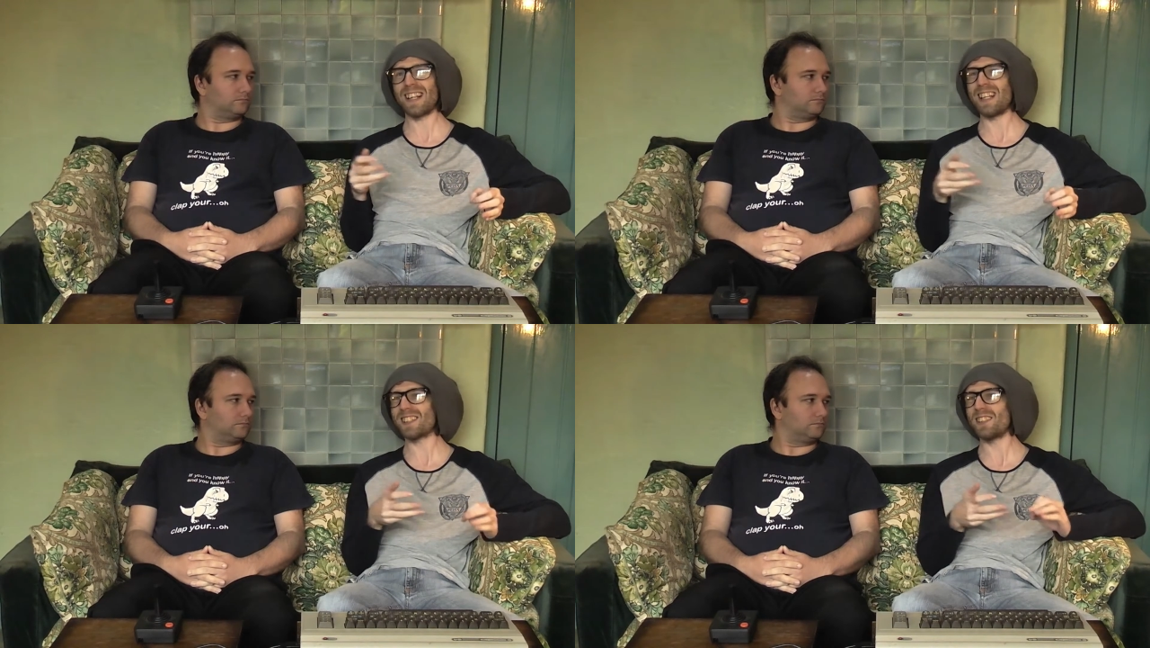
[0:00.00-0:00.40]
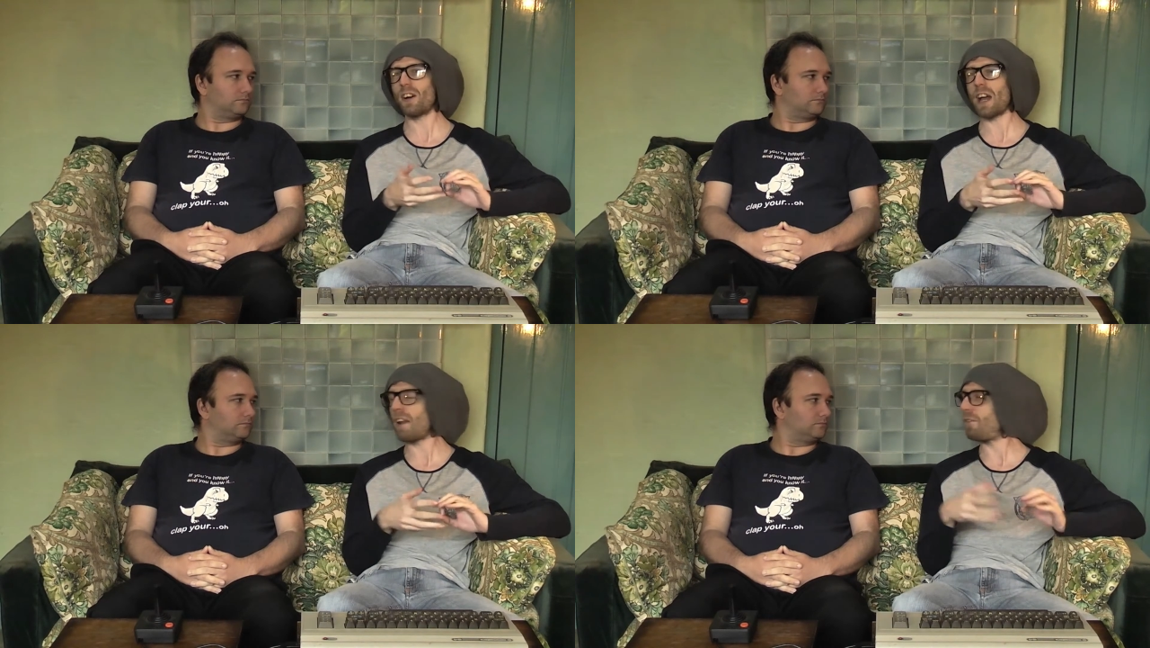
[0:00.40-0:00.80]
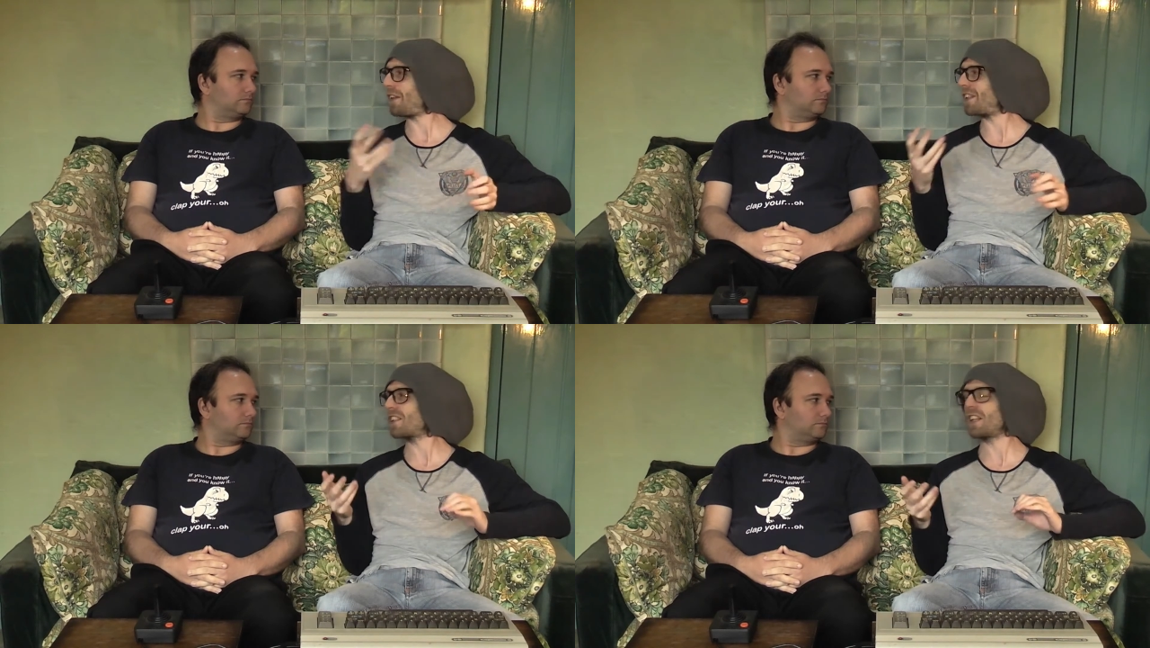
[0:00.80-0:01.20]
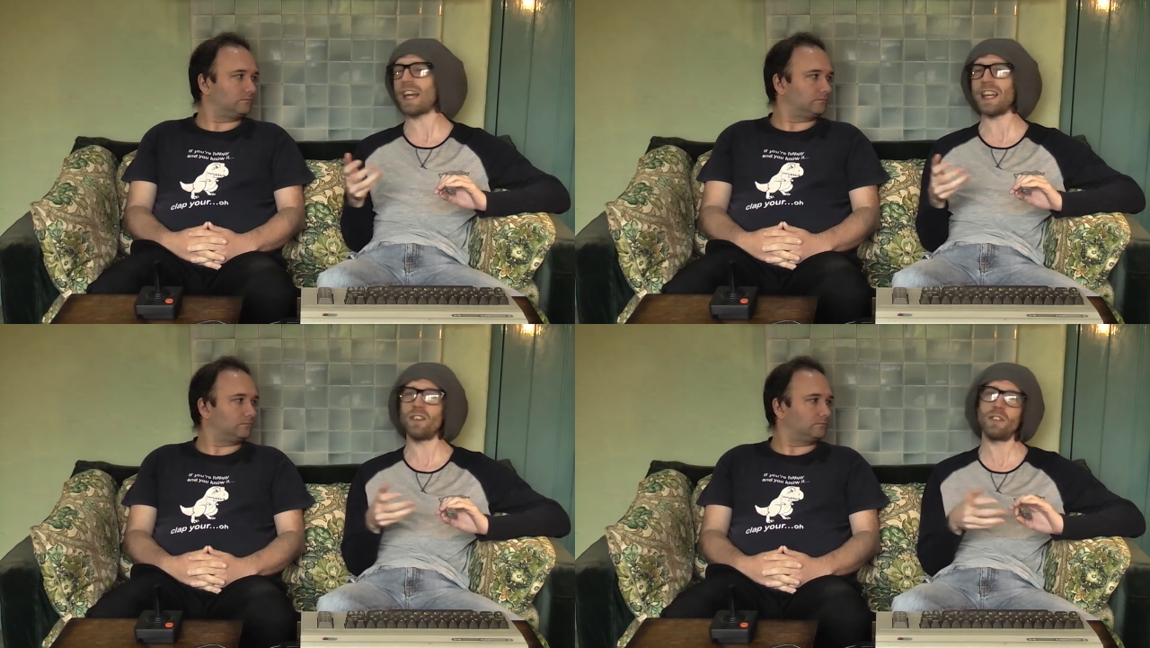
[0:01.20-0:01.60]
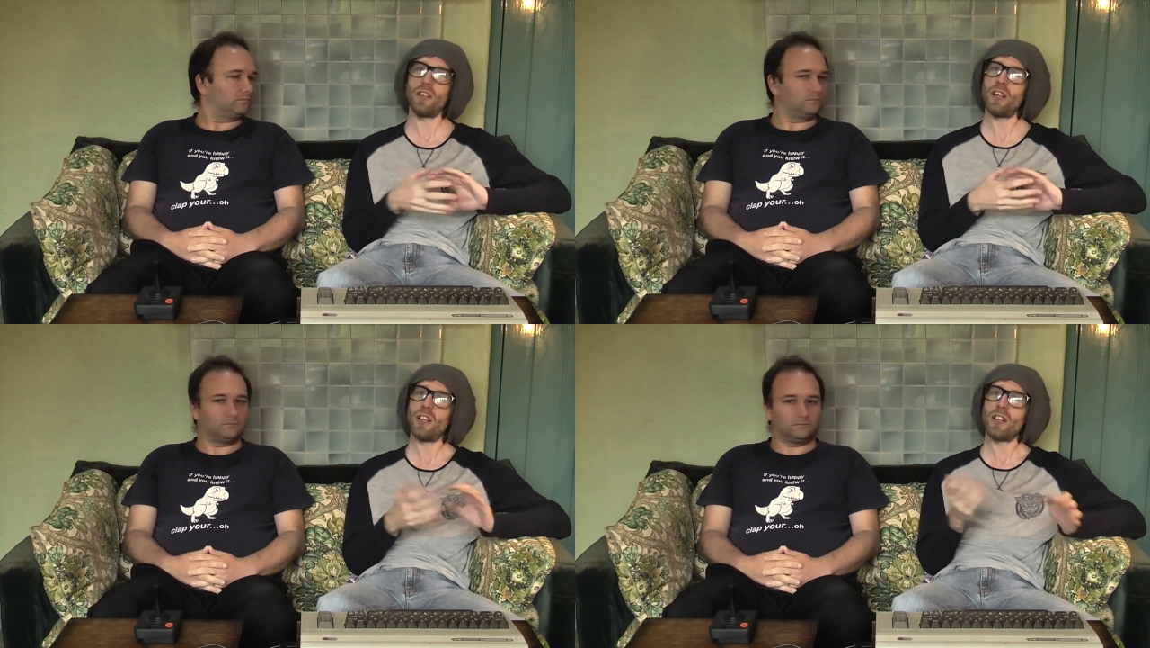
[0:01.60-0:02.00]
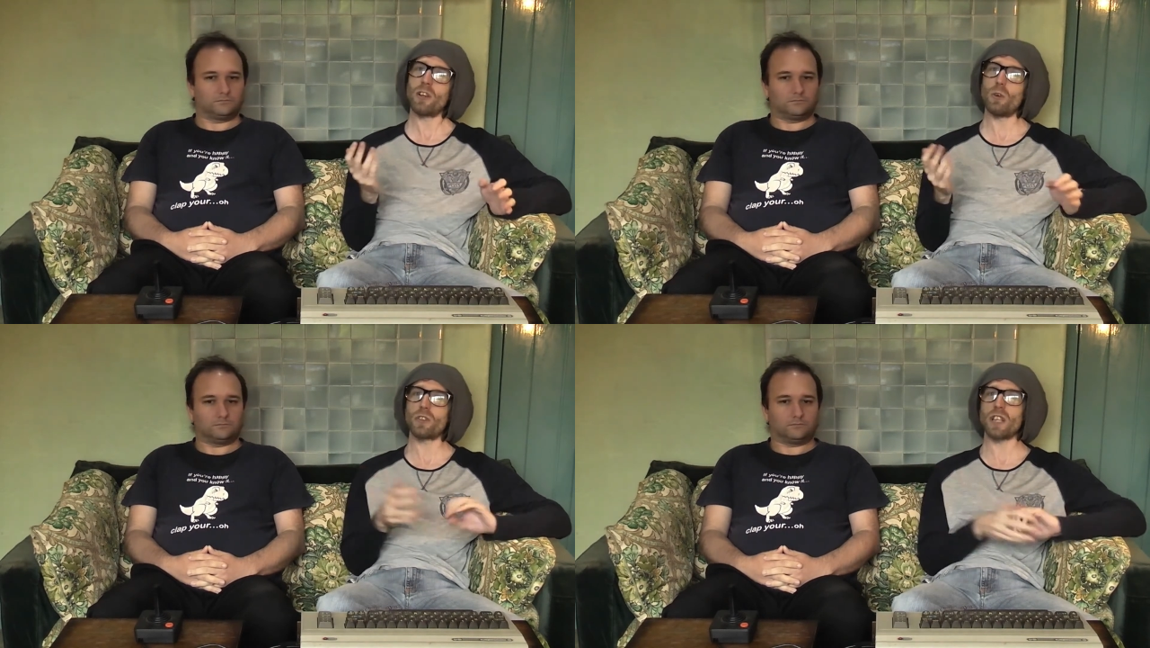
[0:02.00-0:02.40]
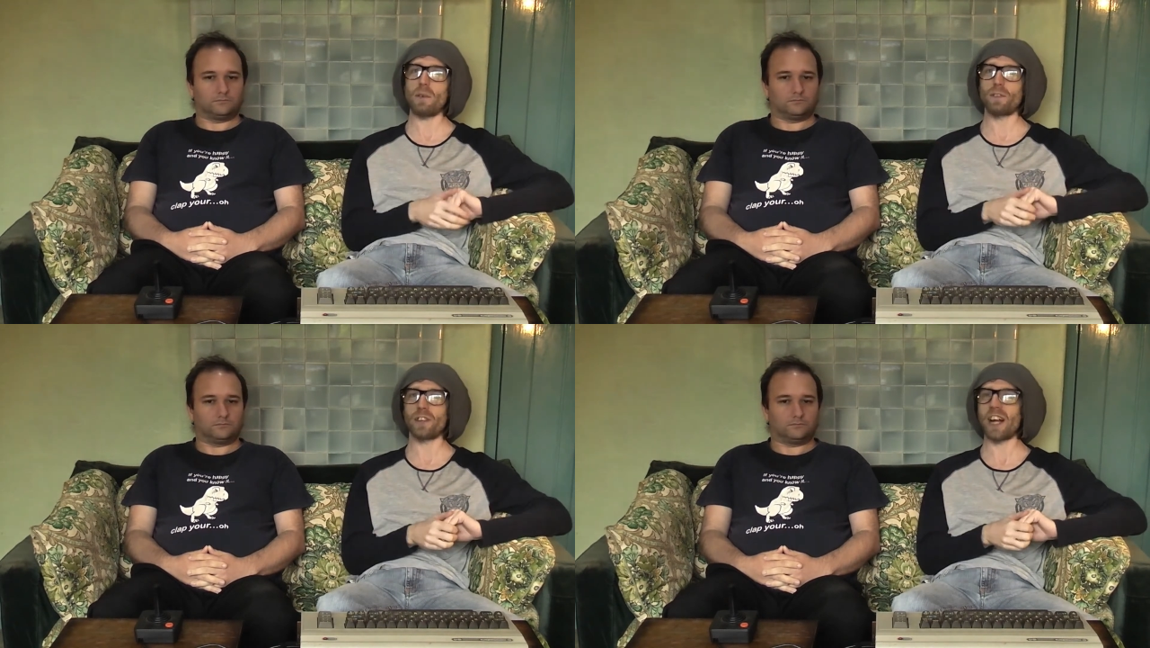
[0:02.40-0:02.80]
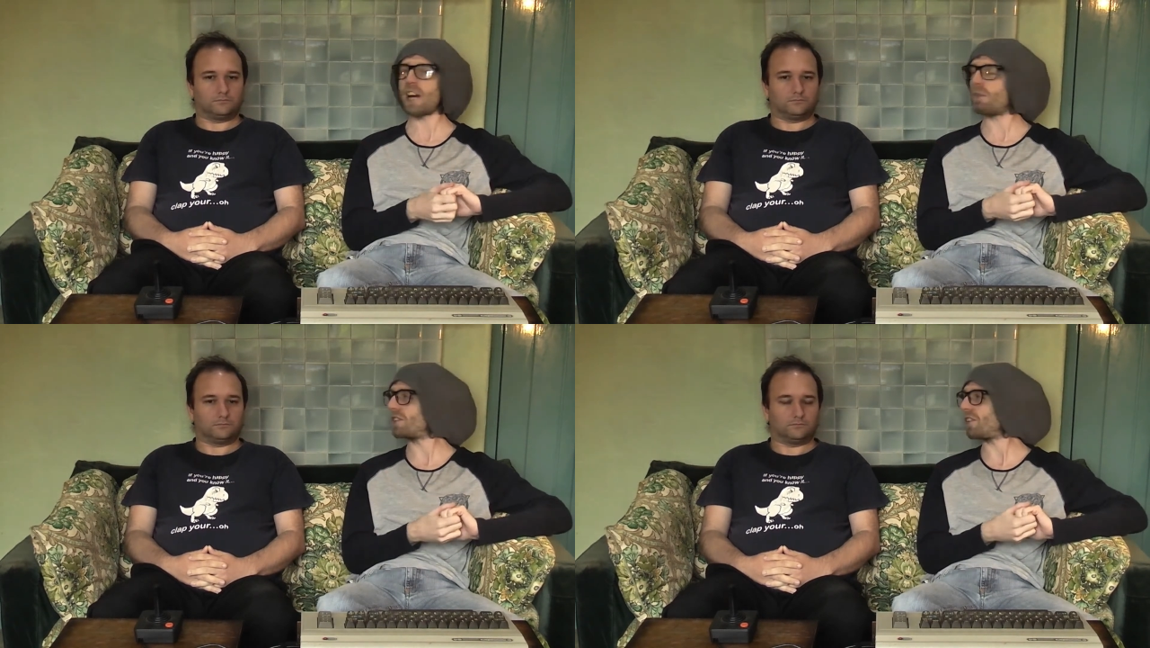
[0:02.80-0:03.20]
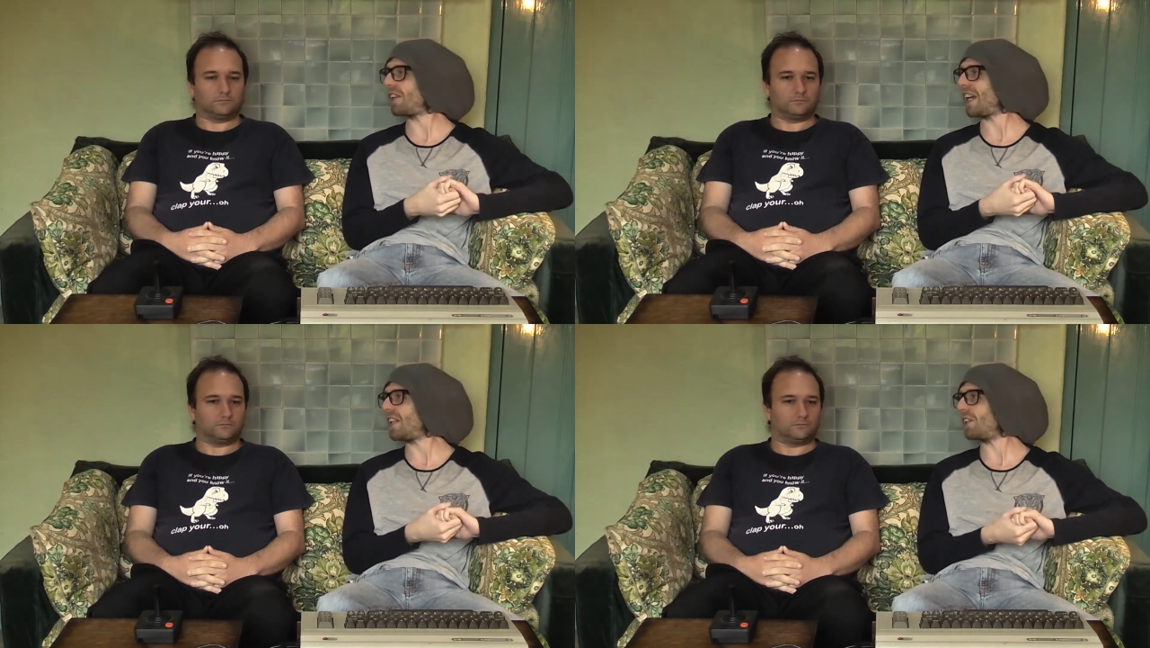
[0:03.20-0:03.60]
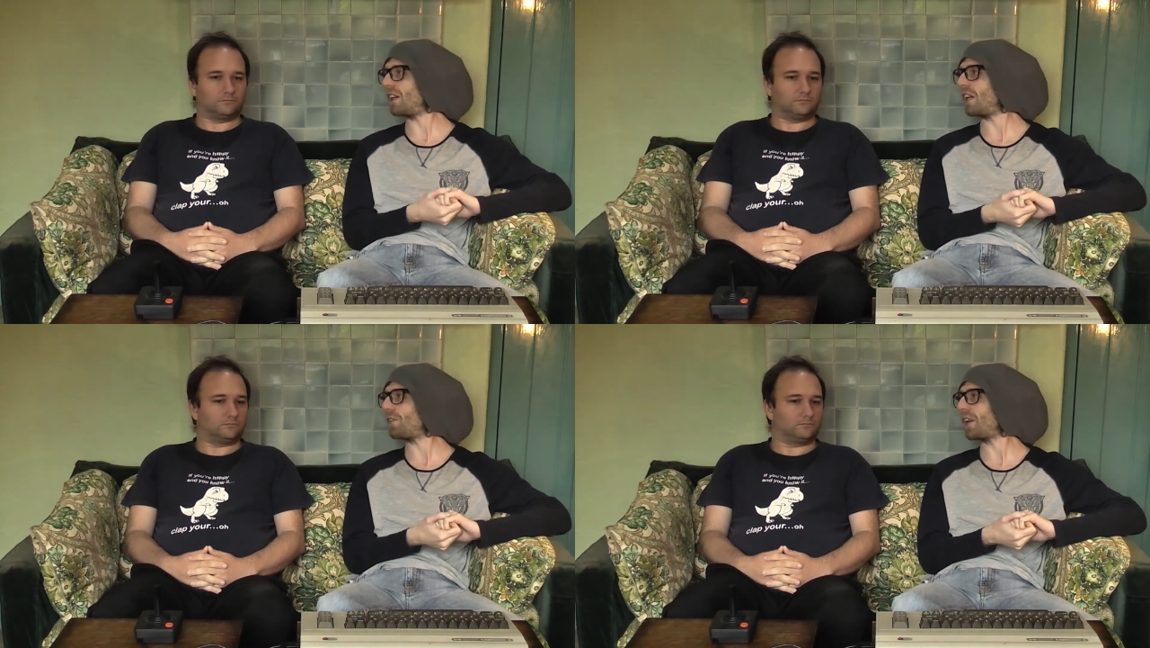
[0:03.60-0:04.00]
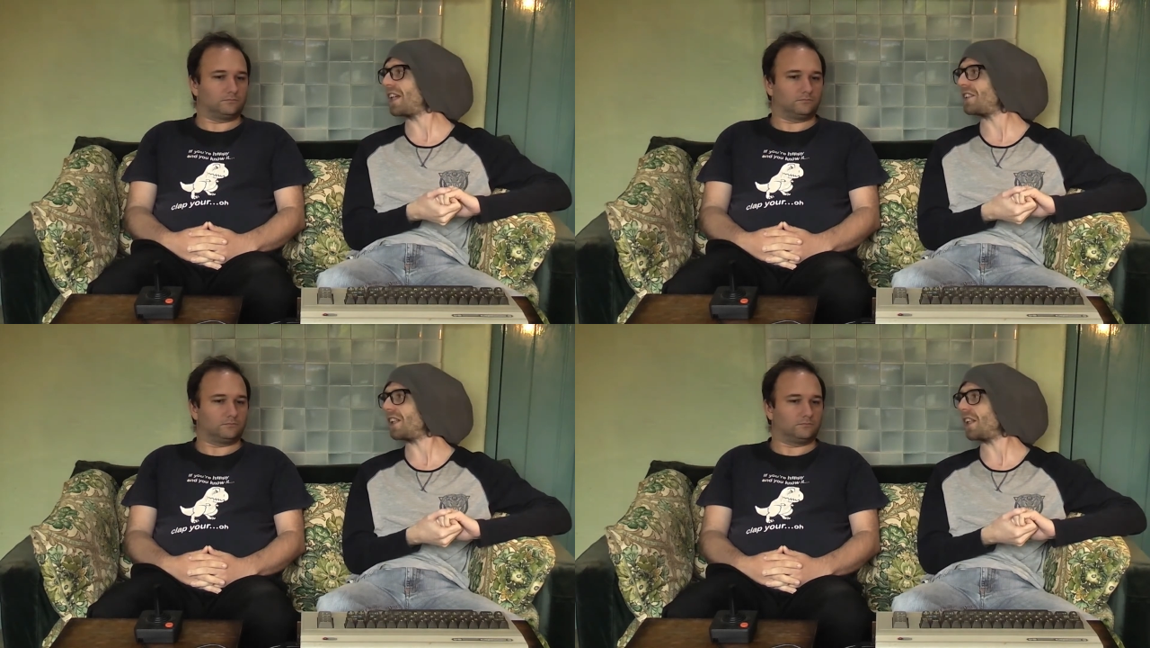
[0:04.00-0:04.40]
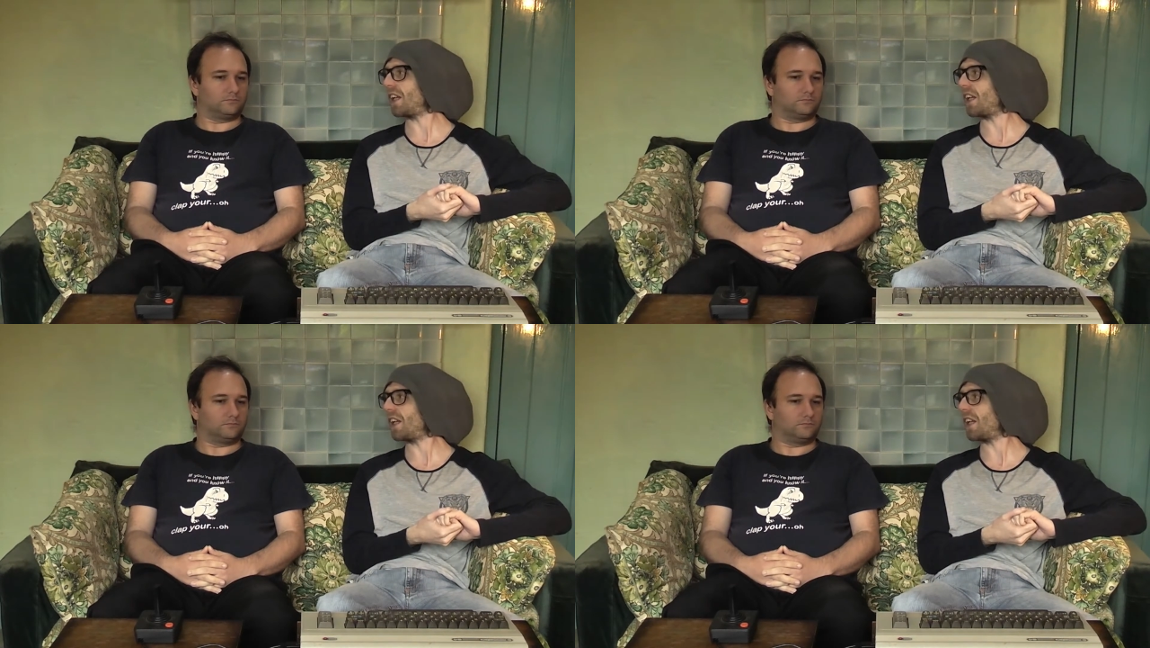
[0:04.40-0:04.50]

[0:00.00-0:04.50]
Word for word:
Speaker 1: it's not anything that's going to get you caught up for hours on end or anything, is it?